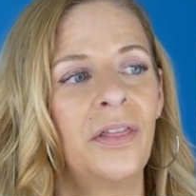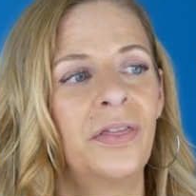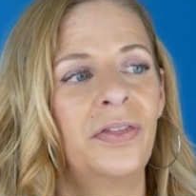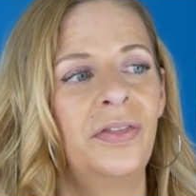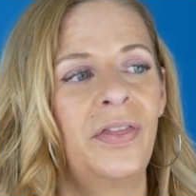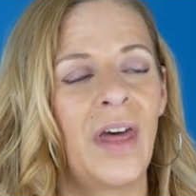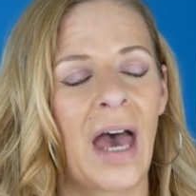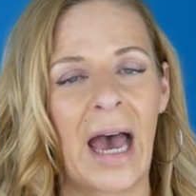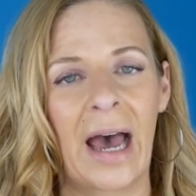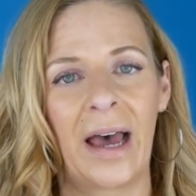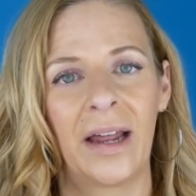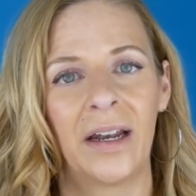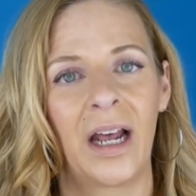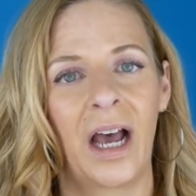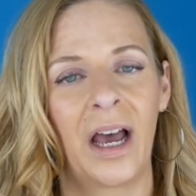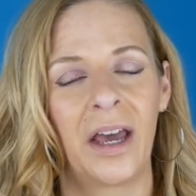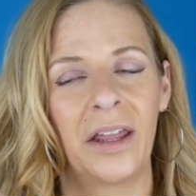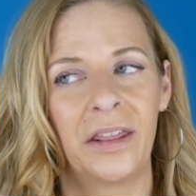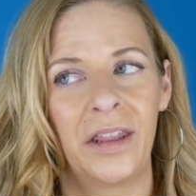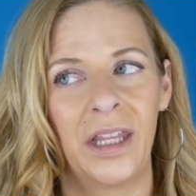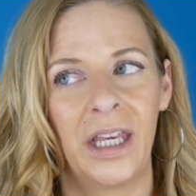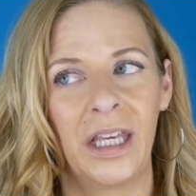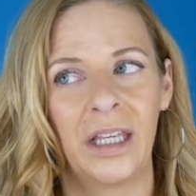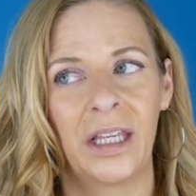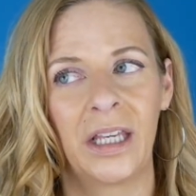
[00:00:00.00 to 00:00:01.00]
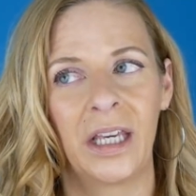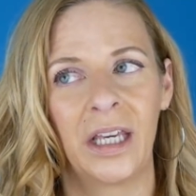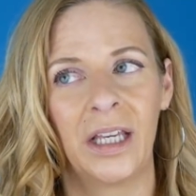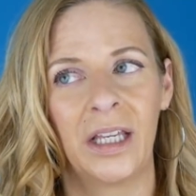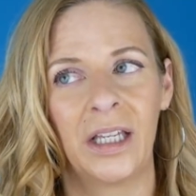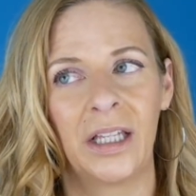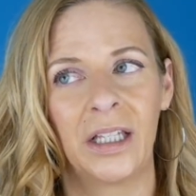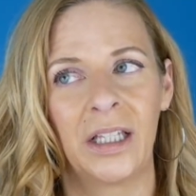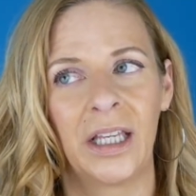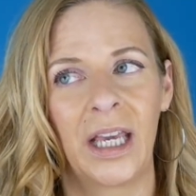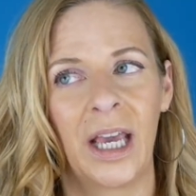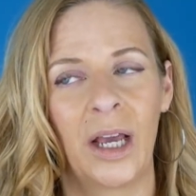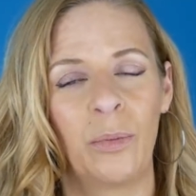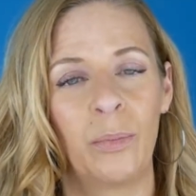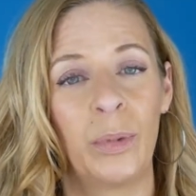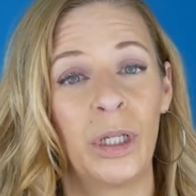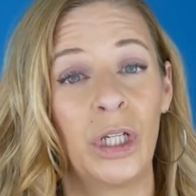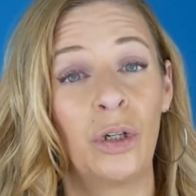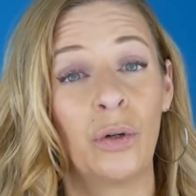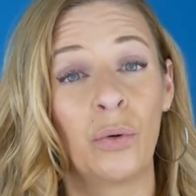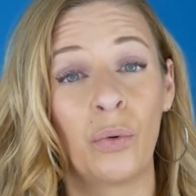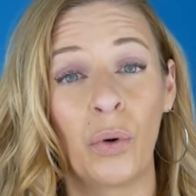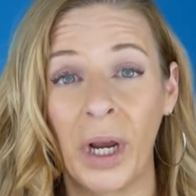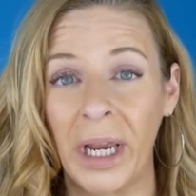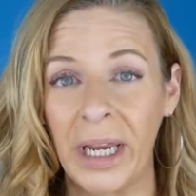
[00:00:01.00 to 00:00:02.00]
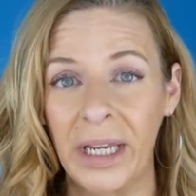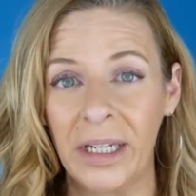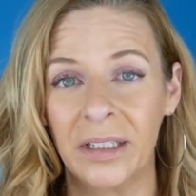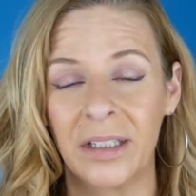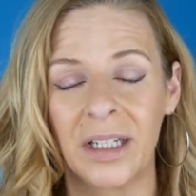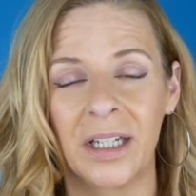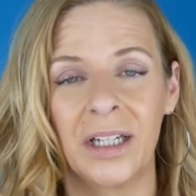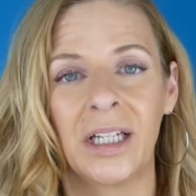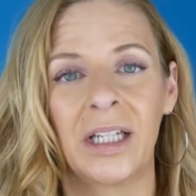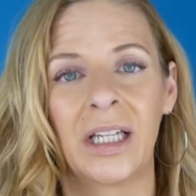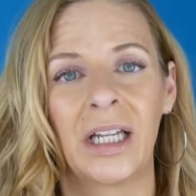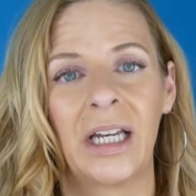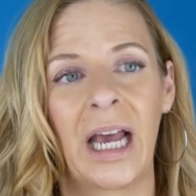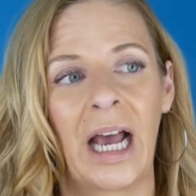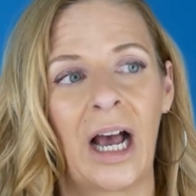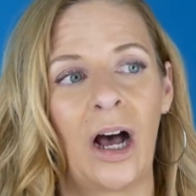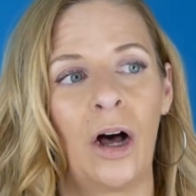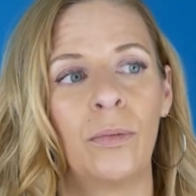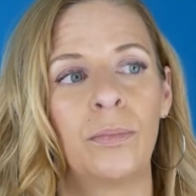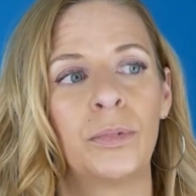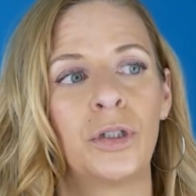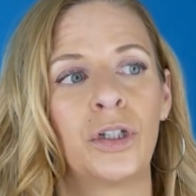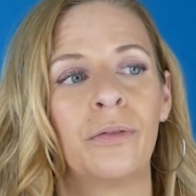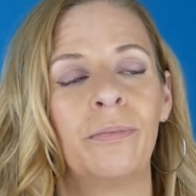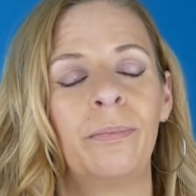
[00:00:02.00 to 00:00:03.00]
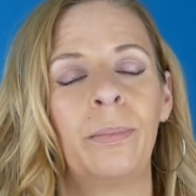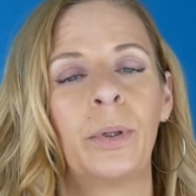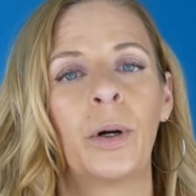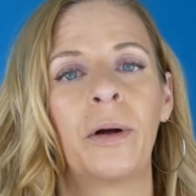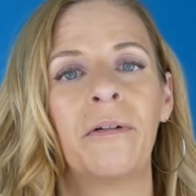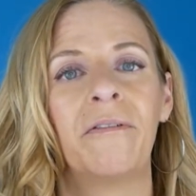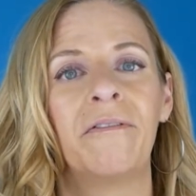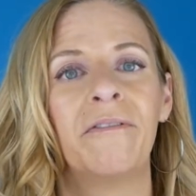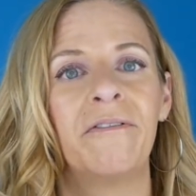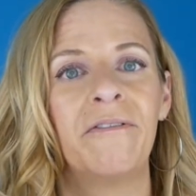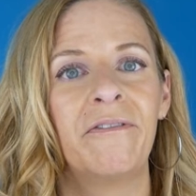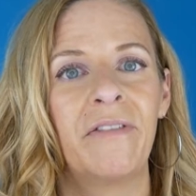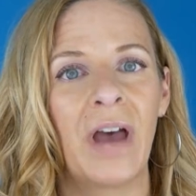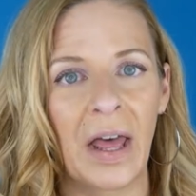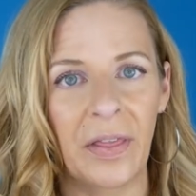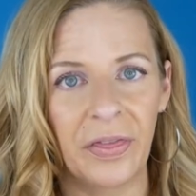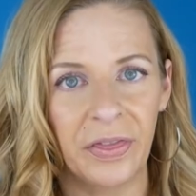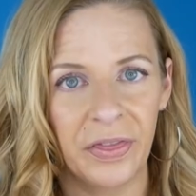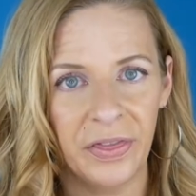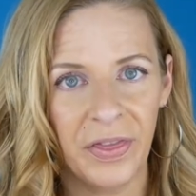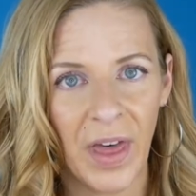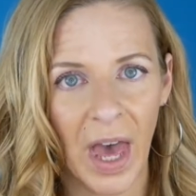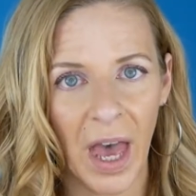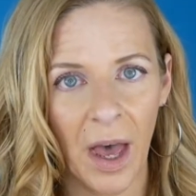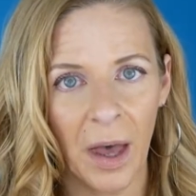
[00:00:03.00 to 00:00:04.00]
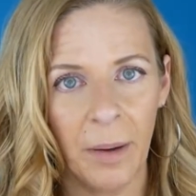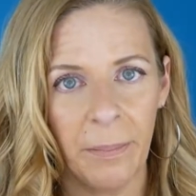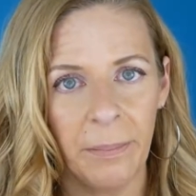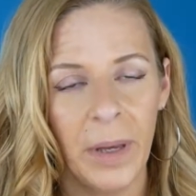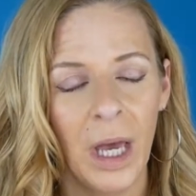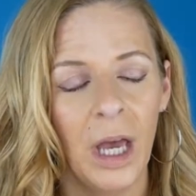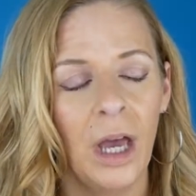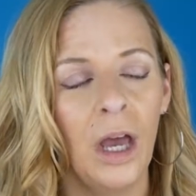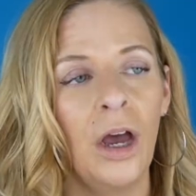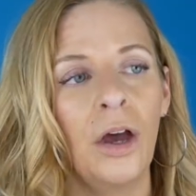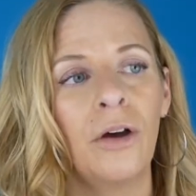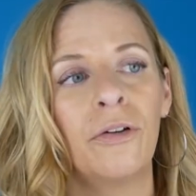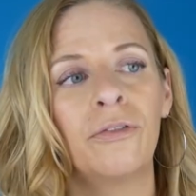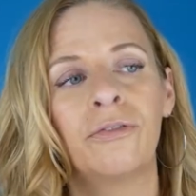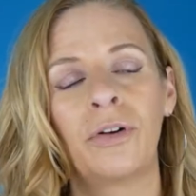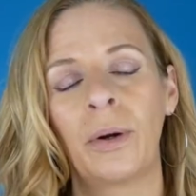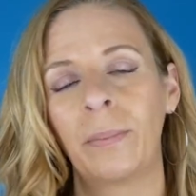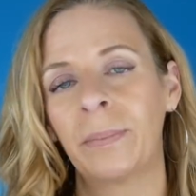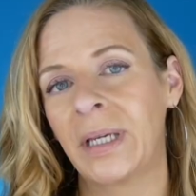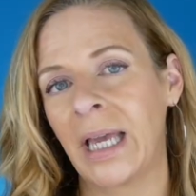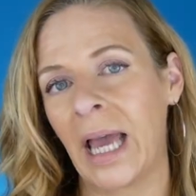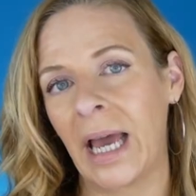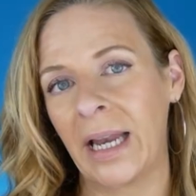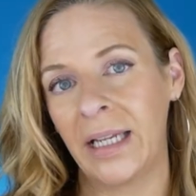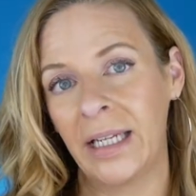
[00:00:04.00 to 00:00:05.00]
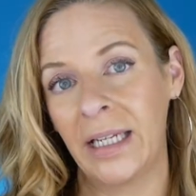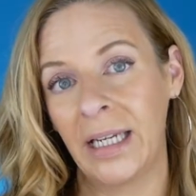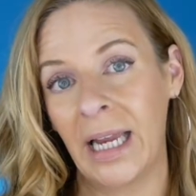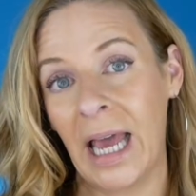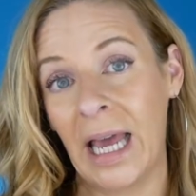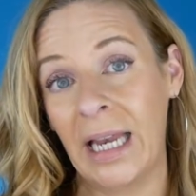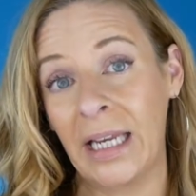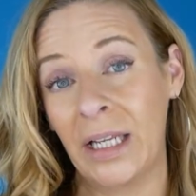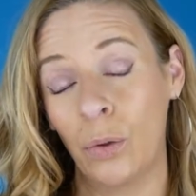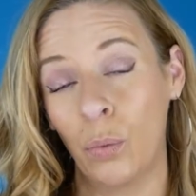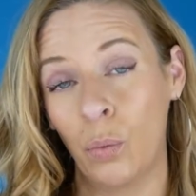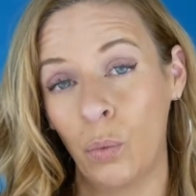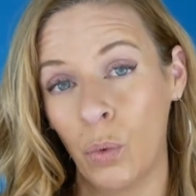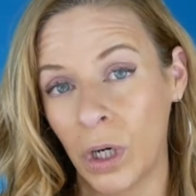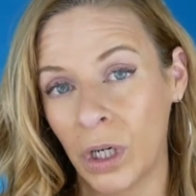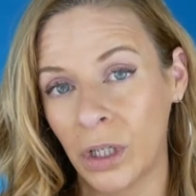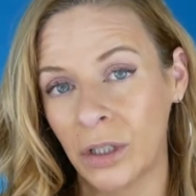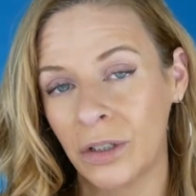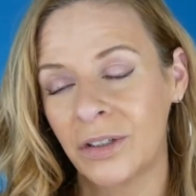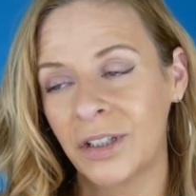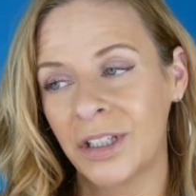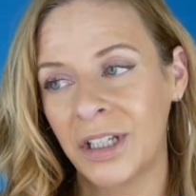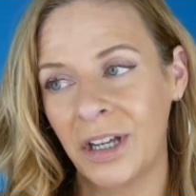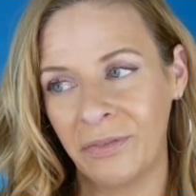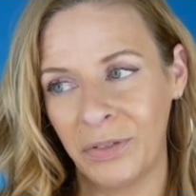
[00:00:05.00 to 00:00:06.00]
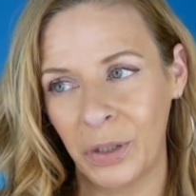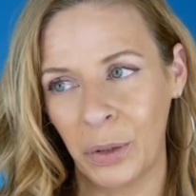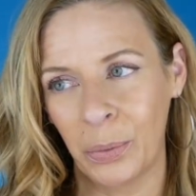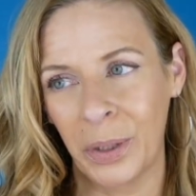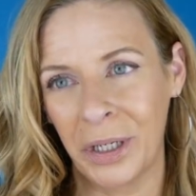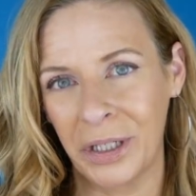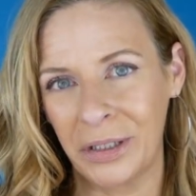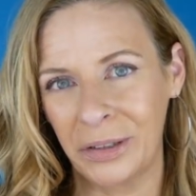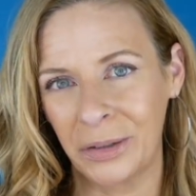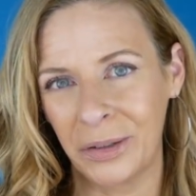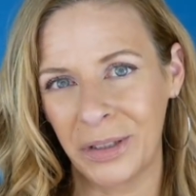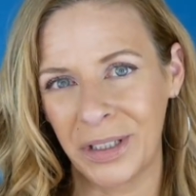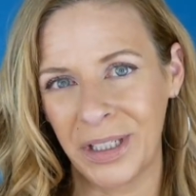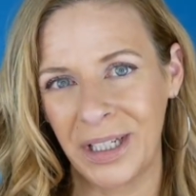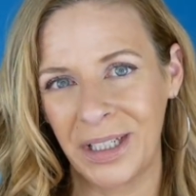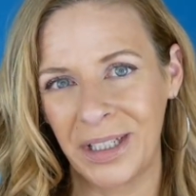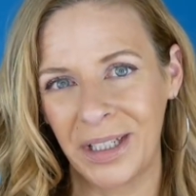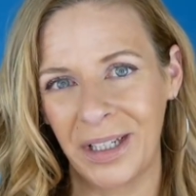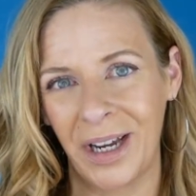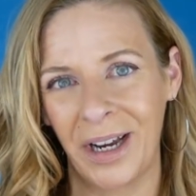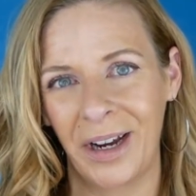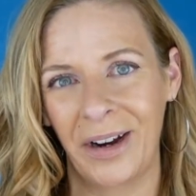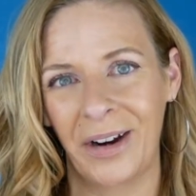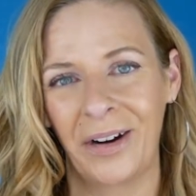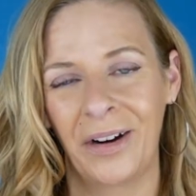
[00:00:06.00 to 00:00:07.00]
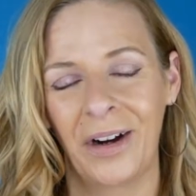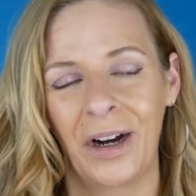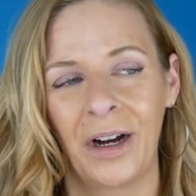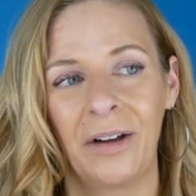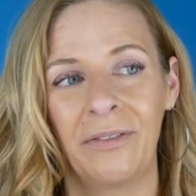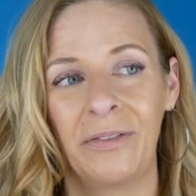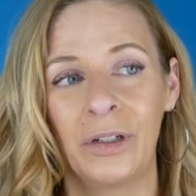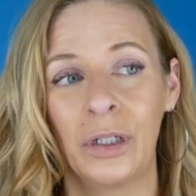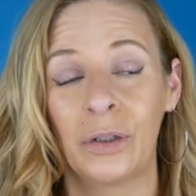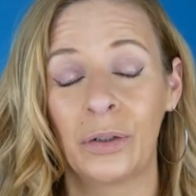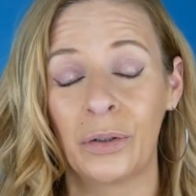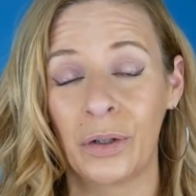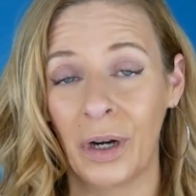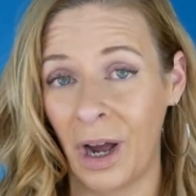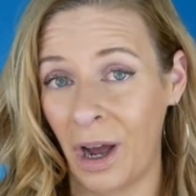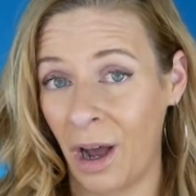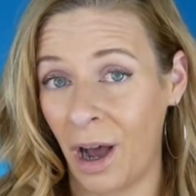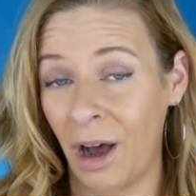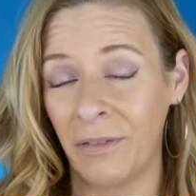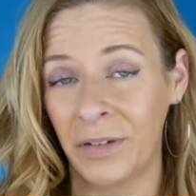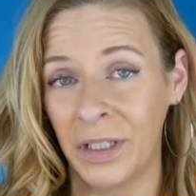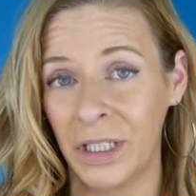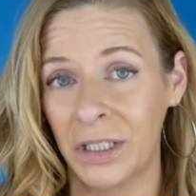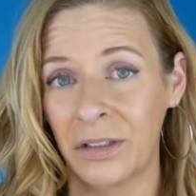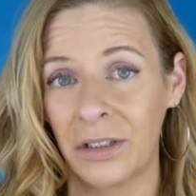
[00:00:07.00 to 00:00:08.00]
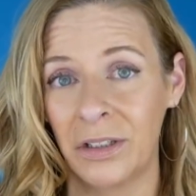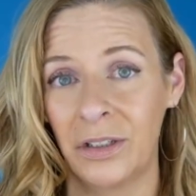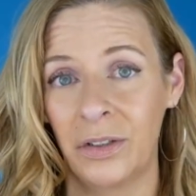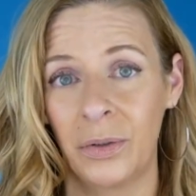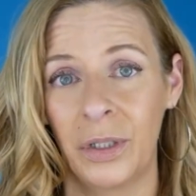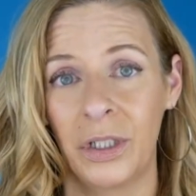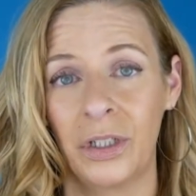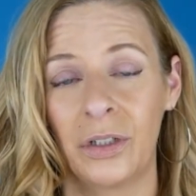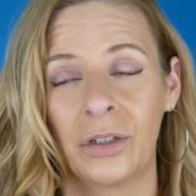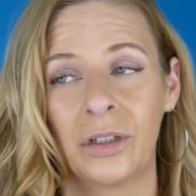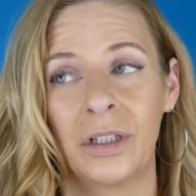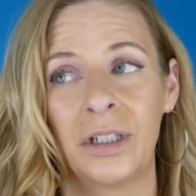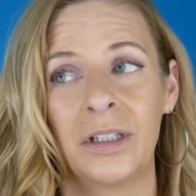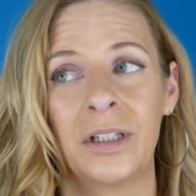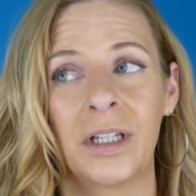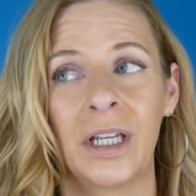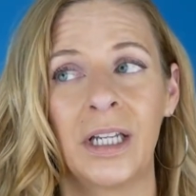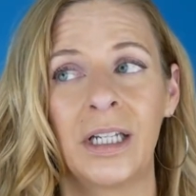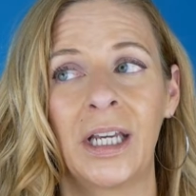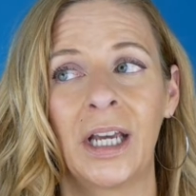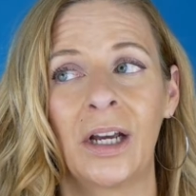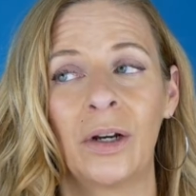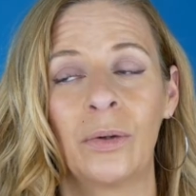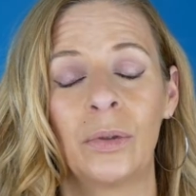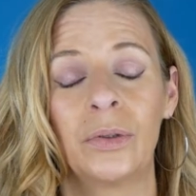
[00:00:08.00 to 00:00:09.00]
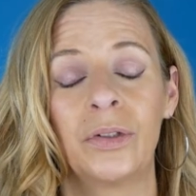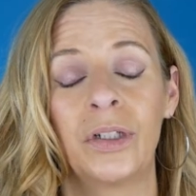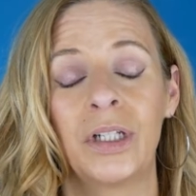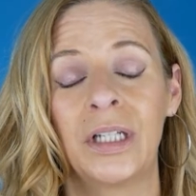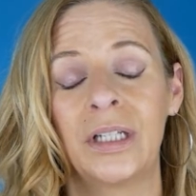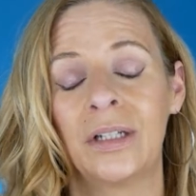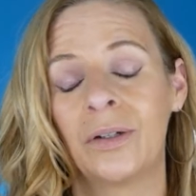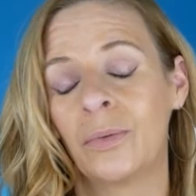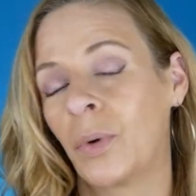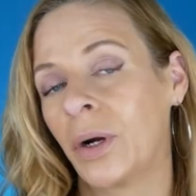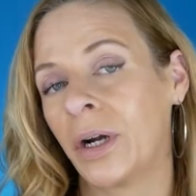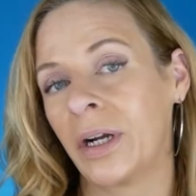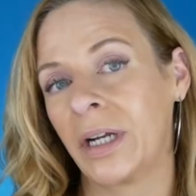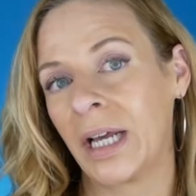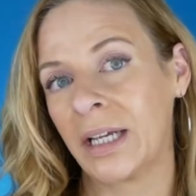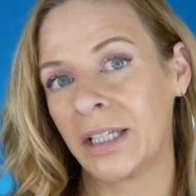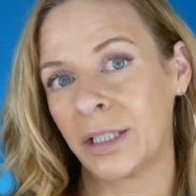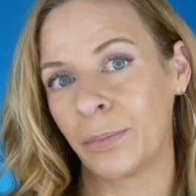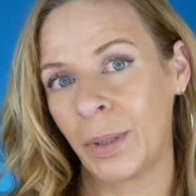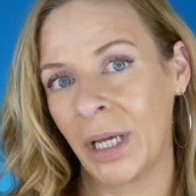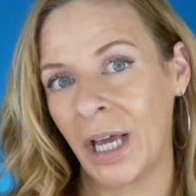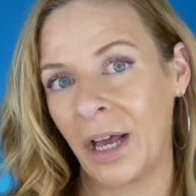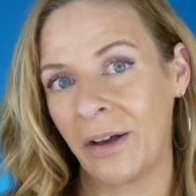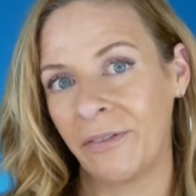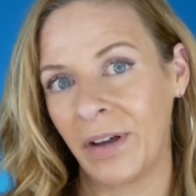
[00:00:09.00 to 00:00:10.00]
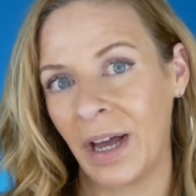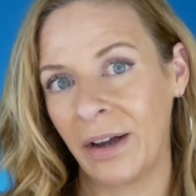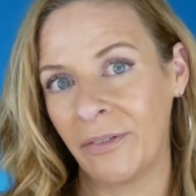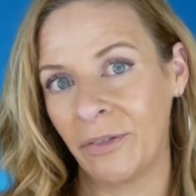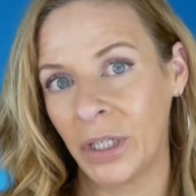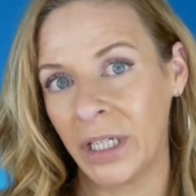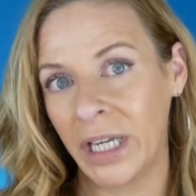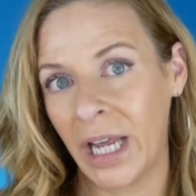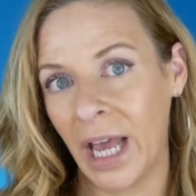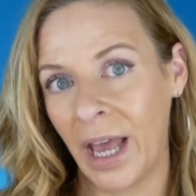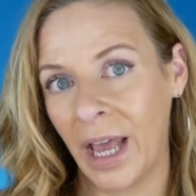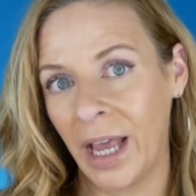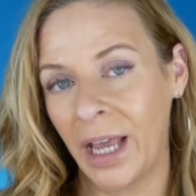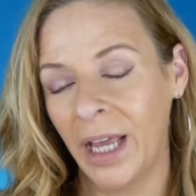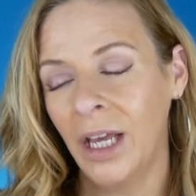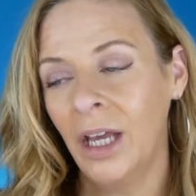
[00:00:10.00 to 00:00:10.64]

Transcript: That, I think, it can be great and it can help to prevent them from getting any worse if you're wearing your skincare, if you're obviously doing your good skincare routine and wearing SPF every day.